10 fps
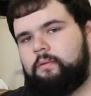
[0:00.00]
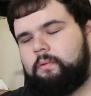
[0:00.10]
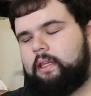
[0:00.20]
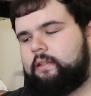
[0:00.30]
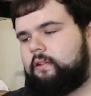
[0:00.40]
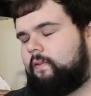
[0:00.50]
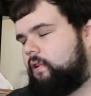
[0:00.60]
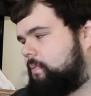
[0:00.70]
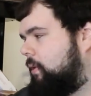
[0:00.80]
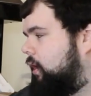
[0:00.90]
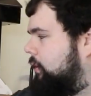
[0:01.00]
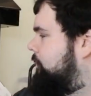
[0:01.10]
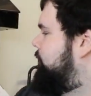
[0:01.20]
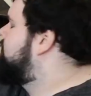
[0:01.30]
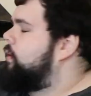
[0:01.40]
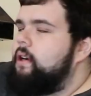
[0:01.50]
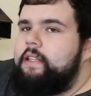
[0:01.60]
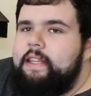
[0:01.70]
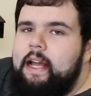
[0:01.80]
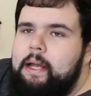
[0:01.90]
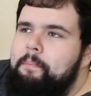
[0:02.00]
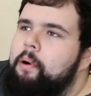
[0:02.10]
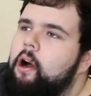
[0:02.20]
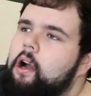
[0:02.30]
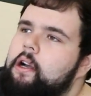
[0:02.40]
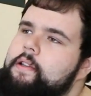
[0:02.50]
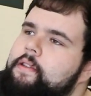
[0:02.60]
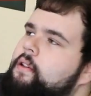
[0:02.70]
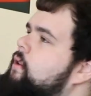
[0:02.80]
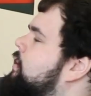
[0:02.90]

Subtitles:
but this is our first part. So our second part